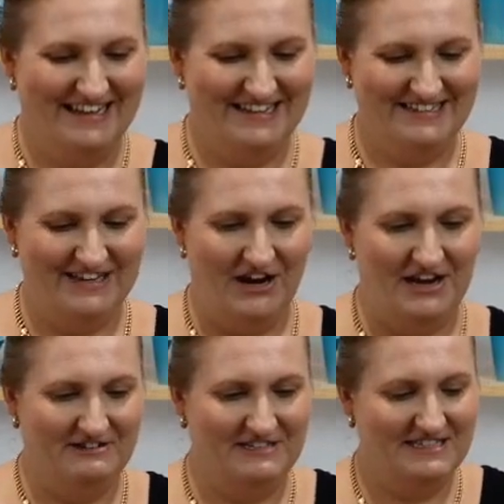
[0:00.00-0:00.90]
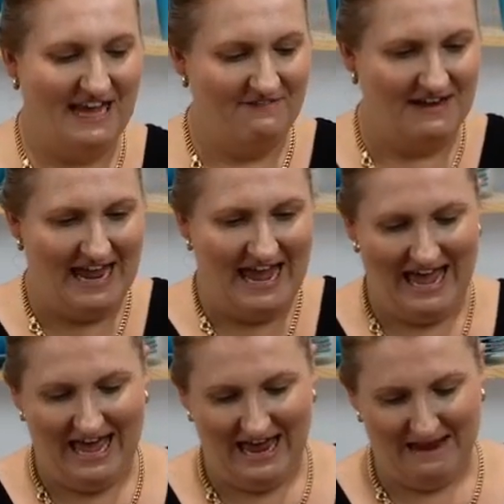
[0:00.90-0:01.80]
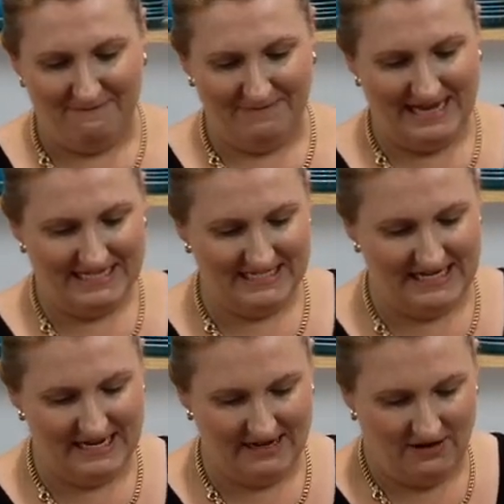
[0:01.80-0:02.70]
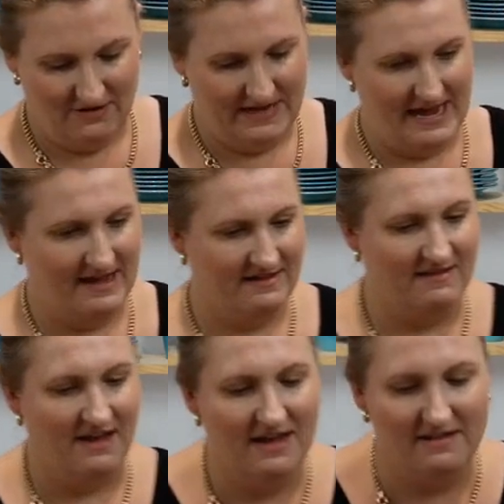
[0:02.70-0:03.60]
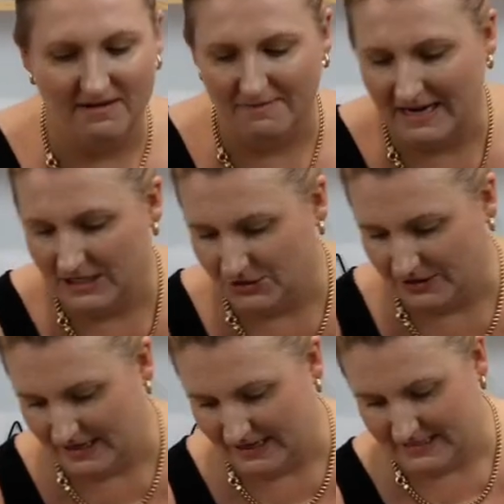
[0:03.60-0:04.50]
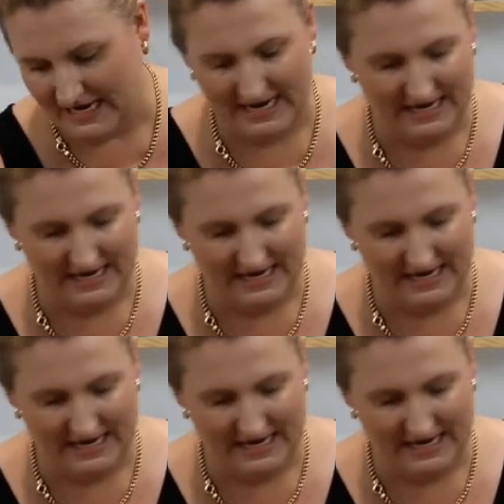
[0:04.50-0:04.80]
So you'll just have a plastic on the outside, so make sure you take